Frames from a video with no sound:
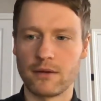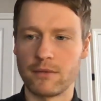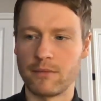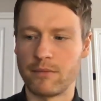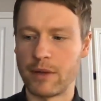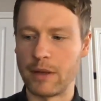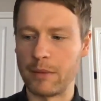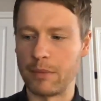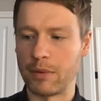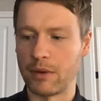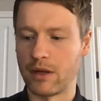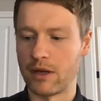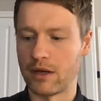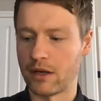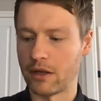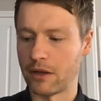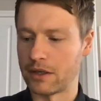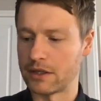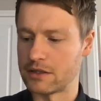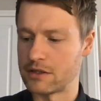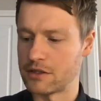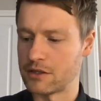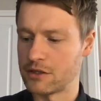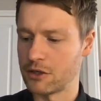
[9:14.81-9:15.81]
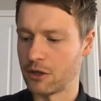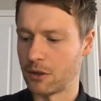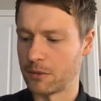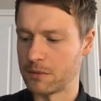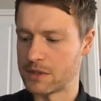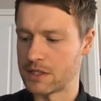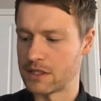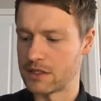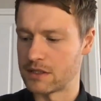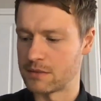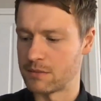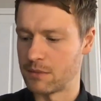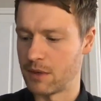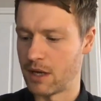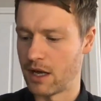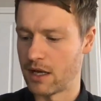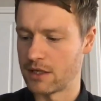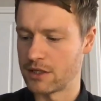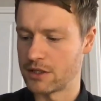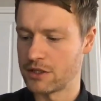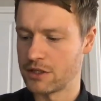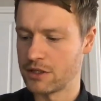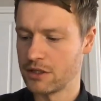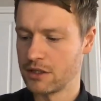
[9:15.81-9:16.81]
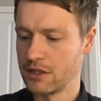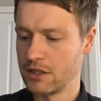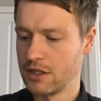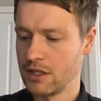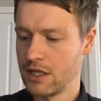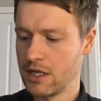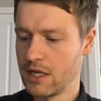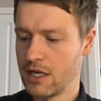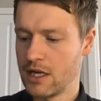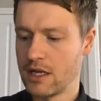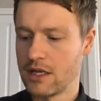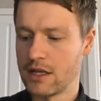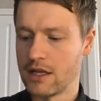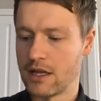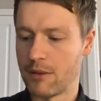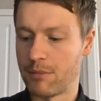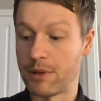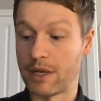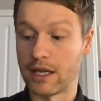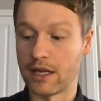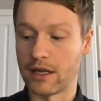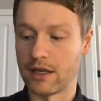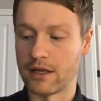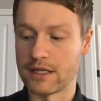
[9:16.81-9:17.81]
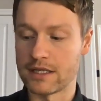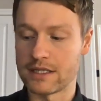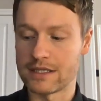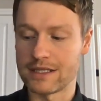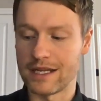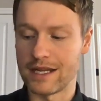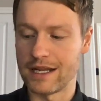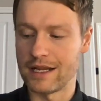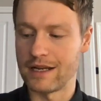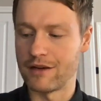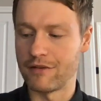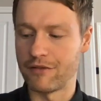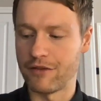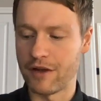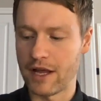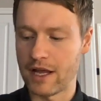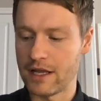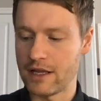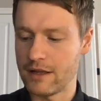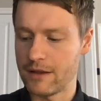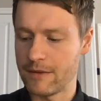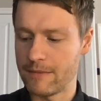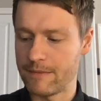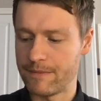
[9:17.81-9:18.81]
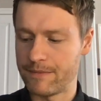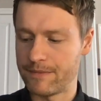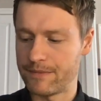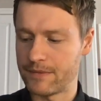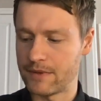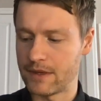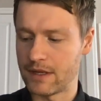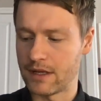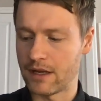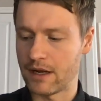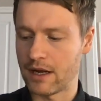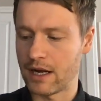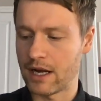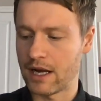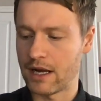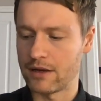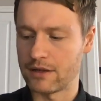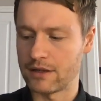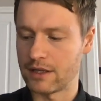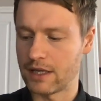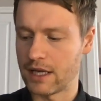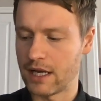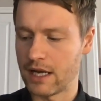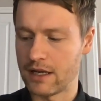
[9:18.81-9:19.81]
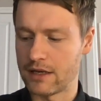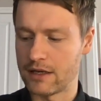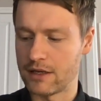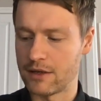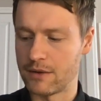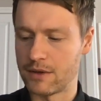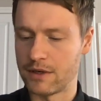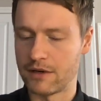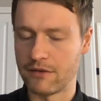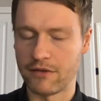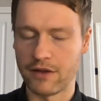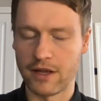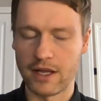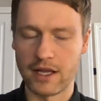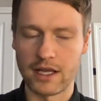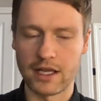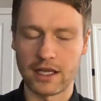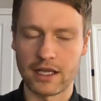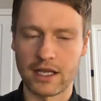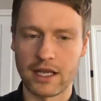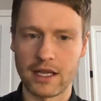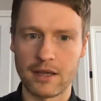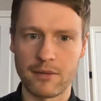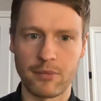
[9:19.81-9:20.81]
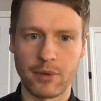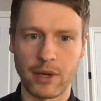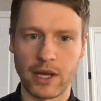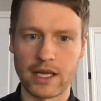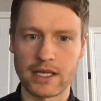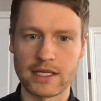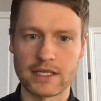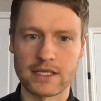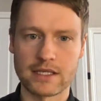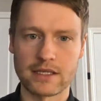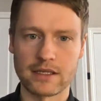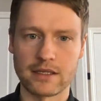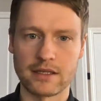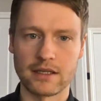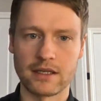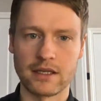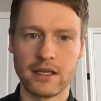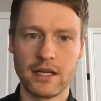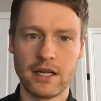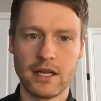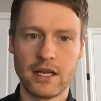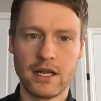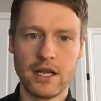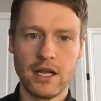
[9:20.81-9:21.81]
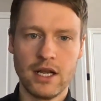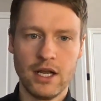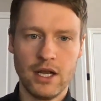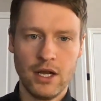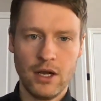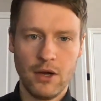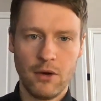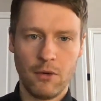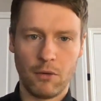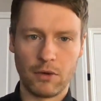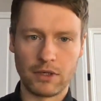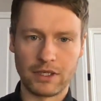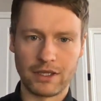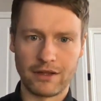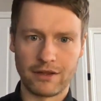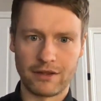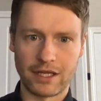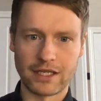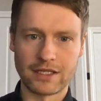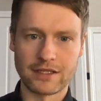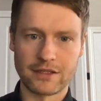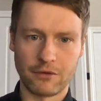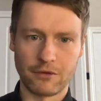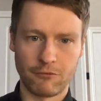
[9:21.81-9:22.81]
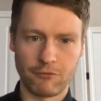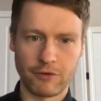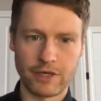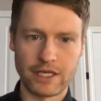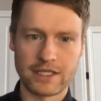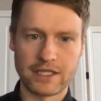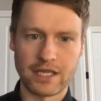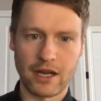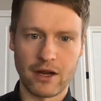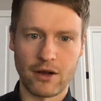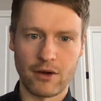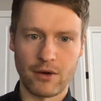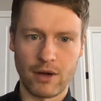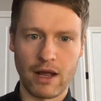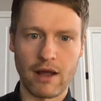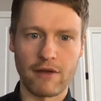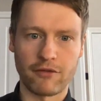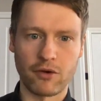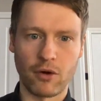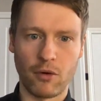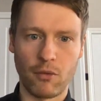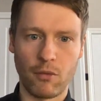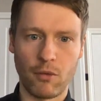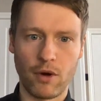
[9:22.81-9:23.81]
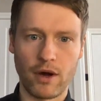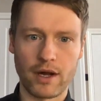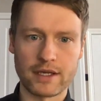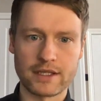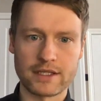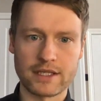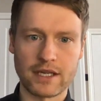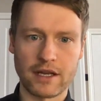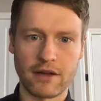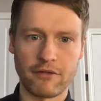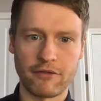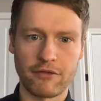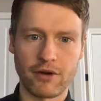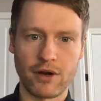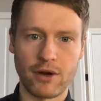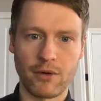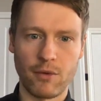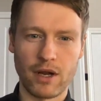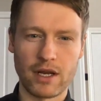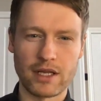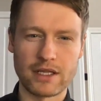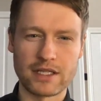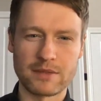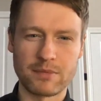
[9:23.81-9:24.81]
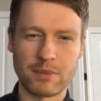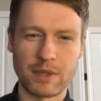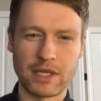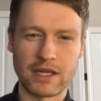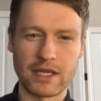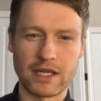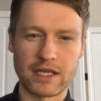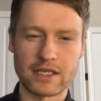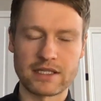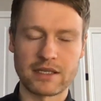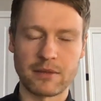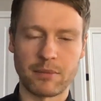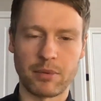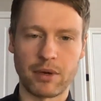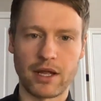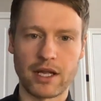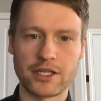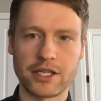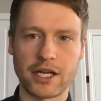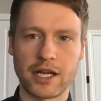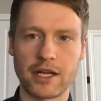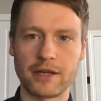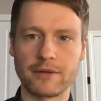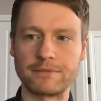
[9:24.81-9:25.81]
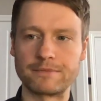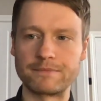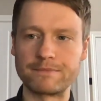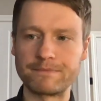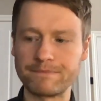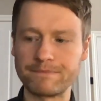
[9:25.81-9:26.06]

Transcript: People aren't going to shops as much. They're being asked to innovate. How do you innovate and keep pace? And one of the things that retail have got worked out very well has been their supply chain.